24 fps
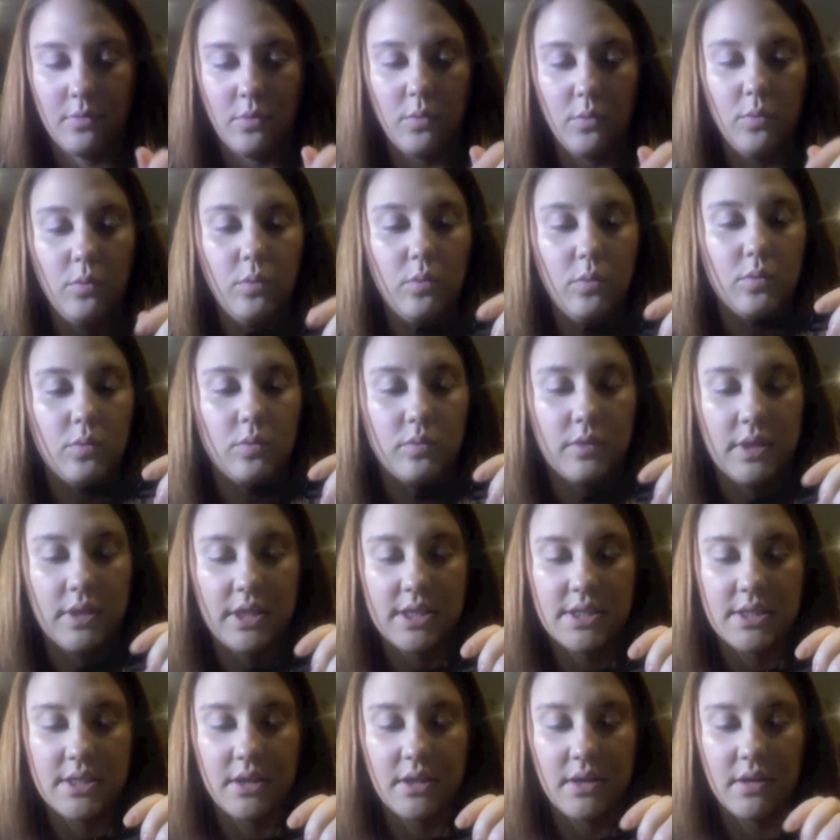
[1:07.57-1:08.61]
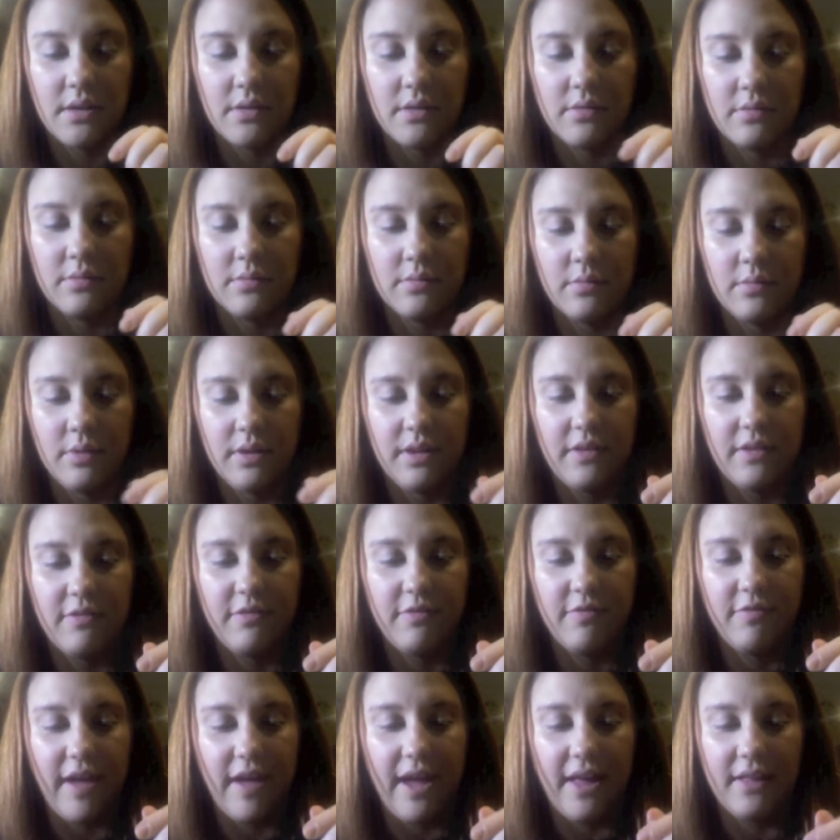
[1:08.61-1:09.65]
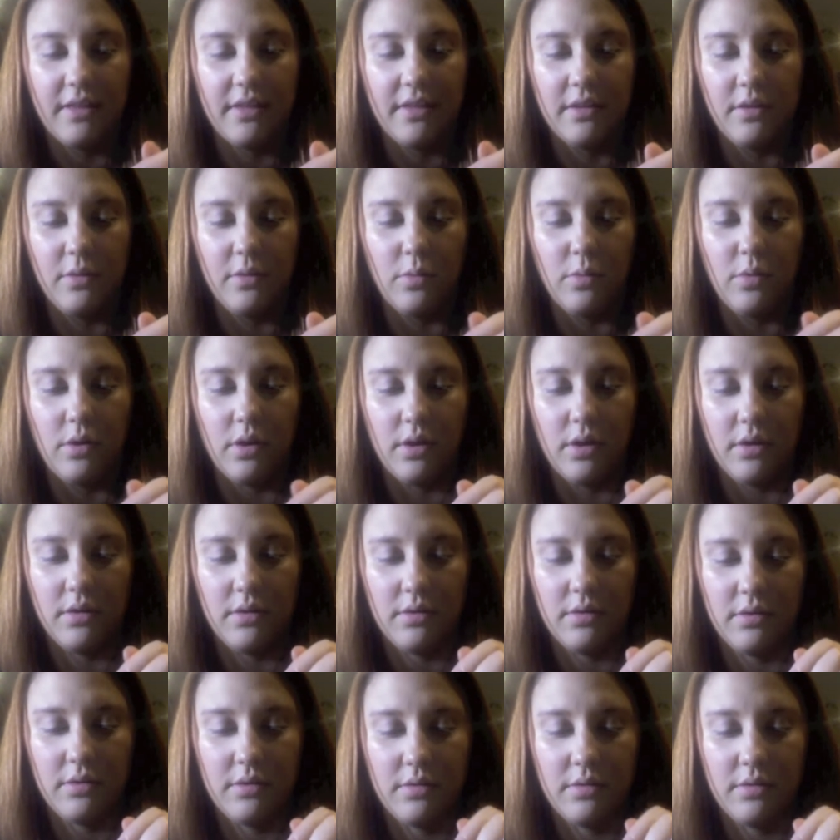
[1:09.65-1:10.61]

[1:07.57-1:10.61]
Ooh, that's a really fat little wand.